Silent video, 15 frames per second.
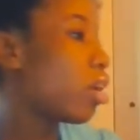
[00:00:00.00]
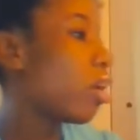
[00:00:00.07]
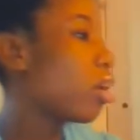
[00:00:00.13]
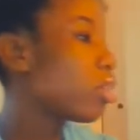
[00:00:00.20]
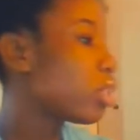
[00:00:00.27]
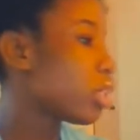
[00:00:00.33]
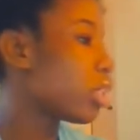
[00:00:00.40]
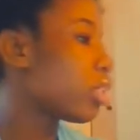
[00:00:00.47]

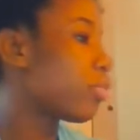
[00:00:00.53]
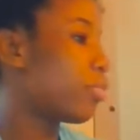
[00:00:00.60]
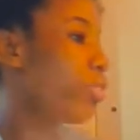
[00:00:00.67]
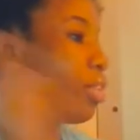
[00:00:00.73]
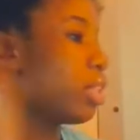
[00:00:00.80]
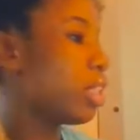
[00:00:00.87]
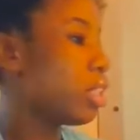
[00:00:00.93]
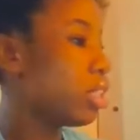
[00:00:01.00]
also at the
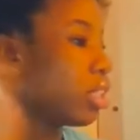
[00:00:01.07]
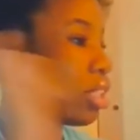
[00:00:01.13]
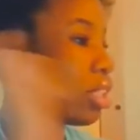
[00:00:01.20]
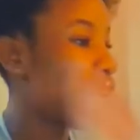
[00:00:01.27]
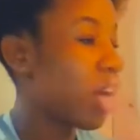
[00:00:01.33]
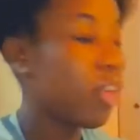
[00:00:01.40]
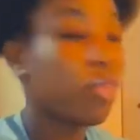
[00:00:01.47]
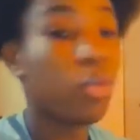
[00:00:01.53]
front, it does
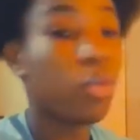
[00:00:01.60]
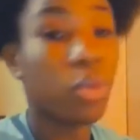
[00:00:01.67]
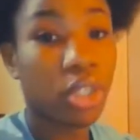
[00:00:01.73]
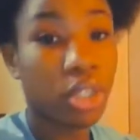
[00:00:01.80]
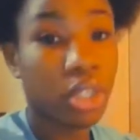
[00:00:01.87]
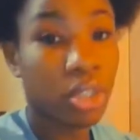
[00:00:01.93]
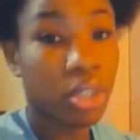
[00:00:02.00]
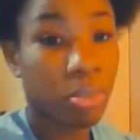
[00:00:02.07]
have
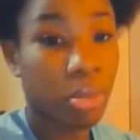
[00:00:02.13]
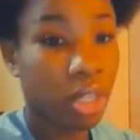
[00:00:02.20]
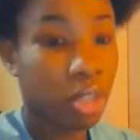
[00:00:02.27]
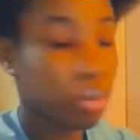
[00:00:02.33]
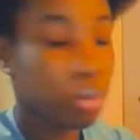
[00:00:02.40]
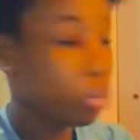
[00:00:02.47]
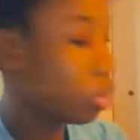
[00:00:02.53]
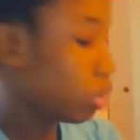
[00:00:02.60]
words in
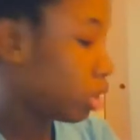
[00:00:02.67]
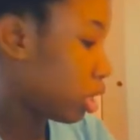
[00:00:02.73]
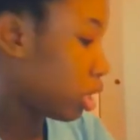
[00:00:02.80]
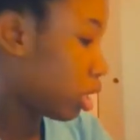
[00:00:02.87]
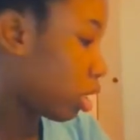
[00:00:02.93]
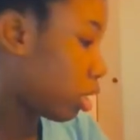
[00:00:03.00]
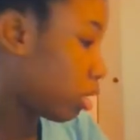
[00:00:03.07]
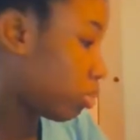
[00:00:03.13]
modern music,
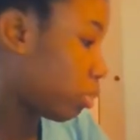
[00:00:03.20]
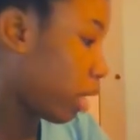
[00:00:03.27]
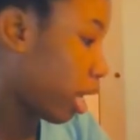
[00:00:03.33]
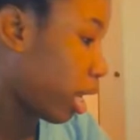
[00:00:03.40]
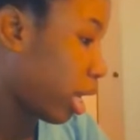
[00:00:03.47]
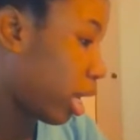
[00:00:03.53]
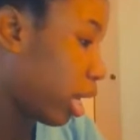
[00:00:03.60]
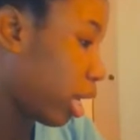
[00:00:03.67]

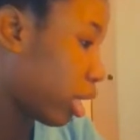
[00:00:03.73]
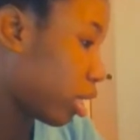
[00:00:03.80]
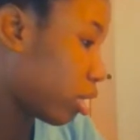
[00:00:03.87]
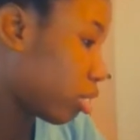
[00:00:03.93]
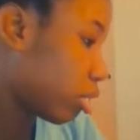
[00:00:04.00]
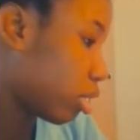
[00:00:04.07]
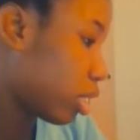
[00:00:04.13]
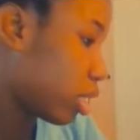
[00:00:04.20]
like
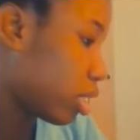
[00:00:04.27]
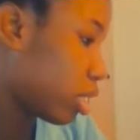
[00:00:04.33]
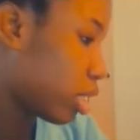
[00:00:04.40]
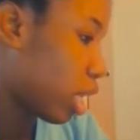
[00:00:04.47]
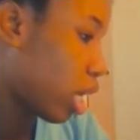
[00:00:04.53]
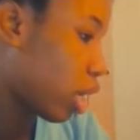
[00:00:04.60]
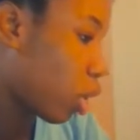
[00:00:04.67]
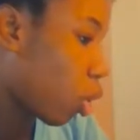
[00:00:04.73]
let's
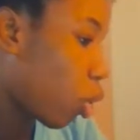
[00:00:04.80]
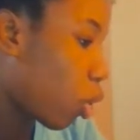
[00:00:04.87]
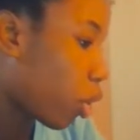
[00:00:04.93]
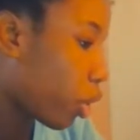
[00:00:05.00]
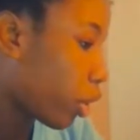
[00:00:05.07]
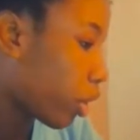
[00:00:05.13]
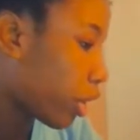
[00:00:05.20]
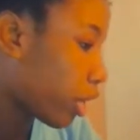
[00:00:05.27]
say
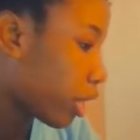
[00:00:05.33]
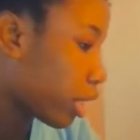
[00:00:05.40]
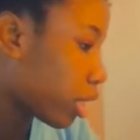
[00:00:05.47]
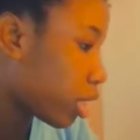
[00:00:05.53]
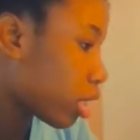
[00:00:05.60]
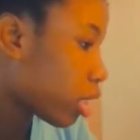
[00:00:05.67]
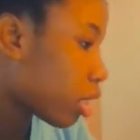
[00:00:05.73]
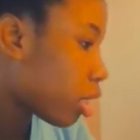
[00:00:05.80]
chord,
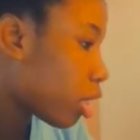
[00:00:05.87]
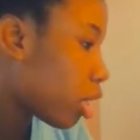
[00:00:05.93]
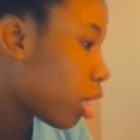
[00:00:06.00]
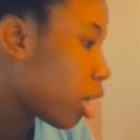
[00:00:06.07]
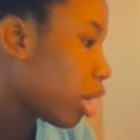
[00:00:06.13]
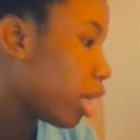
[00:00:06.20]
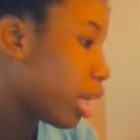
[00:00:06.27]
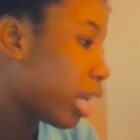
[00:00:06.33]

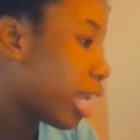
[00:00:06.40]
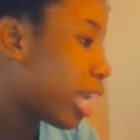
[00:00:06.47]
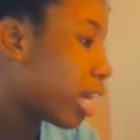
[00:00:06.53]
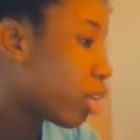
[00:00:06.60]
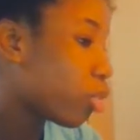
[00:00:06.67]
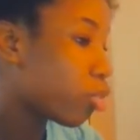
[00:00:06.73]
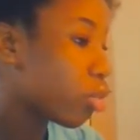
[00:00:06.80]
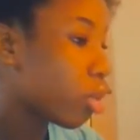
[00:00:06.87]

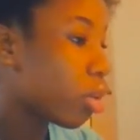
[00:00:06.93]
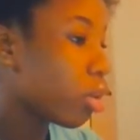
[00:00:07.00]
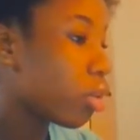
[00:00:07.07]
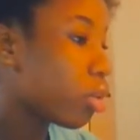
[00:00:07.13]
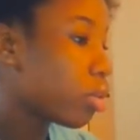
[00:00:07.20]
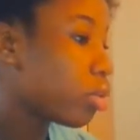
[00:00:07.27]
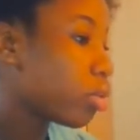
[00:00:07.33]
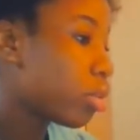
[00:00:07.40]

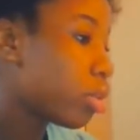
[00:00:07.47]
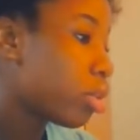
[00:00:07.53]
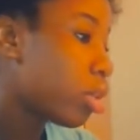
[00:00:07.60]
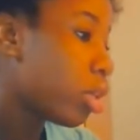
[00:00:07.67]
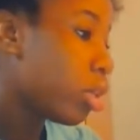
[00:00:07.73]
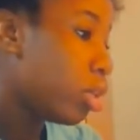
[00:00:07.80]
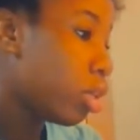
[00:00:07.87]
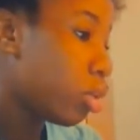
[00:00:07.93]
allegro,
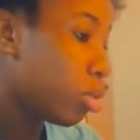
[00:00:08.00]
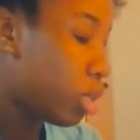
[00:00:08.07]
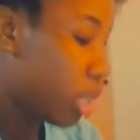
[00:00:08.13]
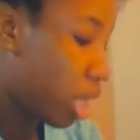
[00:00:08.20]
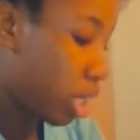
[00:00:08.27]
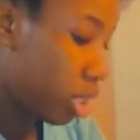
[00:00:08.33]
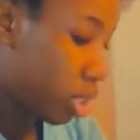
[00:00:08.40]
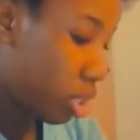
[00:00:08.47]

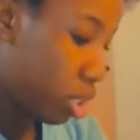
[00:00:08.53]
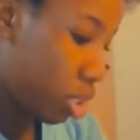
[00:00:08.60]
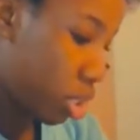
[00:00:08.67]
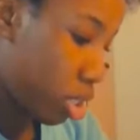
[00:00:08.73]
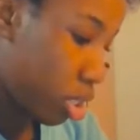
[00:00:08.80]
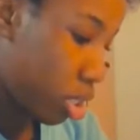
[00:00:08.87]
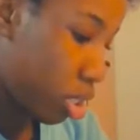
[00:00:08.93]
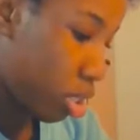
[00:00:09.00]

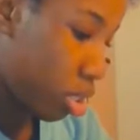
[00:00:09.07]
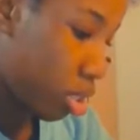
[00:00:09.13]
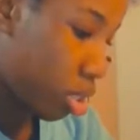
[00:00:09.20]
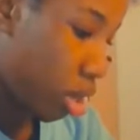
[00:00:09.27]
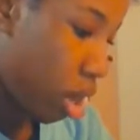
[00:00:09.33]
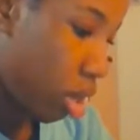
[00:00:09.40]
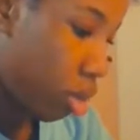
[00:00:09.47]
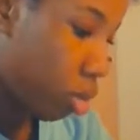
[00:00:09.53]
notation,
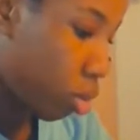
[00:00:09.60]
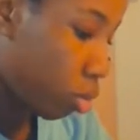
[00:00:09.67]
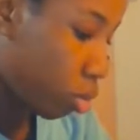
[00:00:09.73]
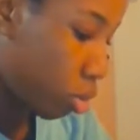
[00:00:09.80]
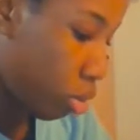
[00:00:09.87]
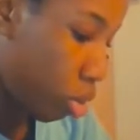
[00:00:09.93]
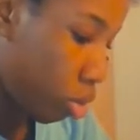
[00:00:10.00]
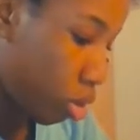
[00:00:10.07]
salto,
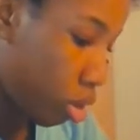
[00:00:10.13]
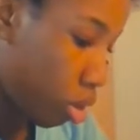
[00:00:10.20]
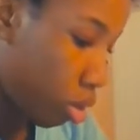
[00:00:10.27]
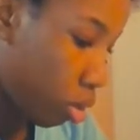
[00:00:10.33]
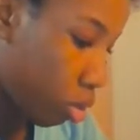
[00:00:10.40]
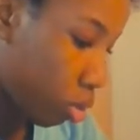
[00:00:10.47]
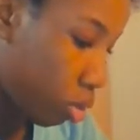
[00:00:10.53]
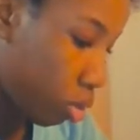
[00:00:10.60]

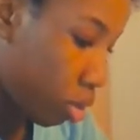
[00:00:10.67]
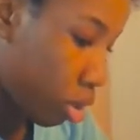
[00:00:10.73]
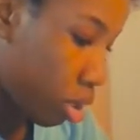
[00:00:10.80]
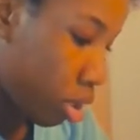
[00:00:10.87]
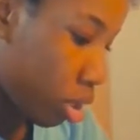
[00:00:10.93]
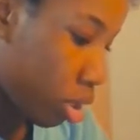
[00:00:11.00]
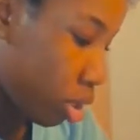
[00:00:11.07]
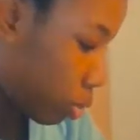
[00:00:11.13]
solo,
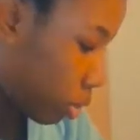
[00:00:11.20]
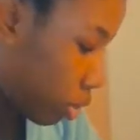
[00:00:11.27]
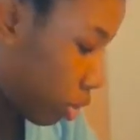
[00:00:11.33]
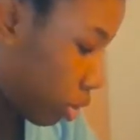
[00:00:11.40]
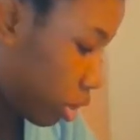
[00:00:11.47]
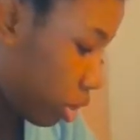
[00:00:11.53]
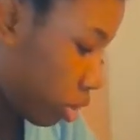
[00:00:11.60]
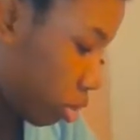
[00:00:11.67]

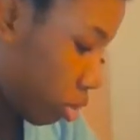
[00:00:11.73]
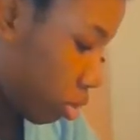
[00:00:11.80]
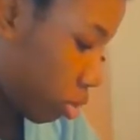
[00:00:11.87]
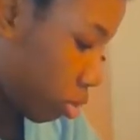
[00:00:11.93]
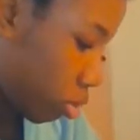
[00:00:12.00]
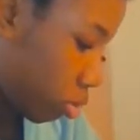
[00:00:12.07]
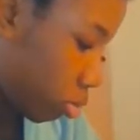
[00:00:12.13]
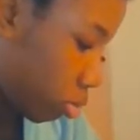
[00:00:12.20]

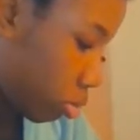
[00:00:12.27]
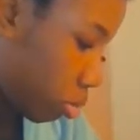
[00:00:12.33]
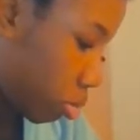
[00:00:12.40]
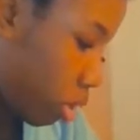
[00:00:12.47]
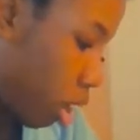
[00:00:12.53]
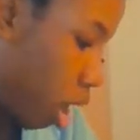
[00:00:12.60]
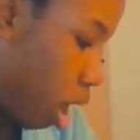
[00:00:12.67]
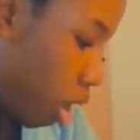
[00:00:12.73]
spirito,
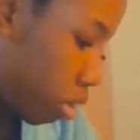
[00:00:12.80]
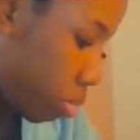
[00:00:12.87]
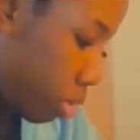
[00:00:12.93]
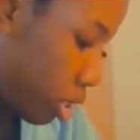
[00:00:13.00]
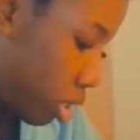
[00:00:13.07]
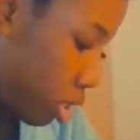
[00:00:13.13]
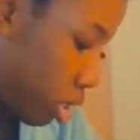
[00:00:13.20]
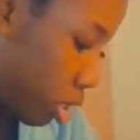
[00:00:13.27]

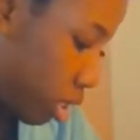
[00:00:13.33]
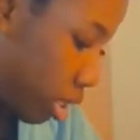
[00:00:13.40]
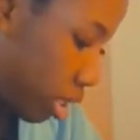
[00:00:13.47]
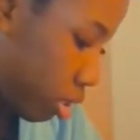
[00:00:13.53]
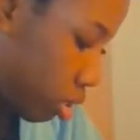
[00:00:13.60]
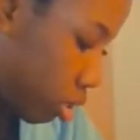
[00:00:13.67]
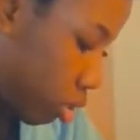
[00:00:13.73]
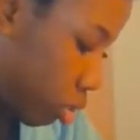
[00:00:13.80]
harmony,
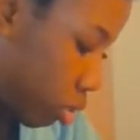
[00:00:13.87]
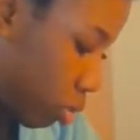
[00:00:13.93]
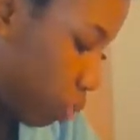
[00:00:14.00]
lento,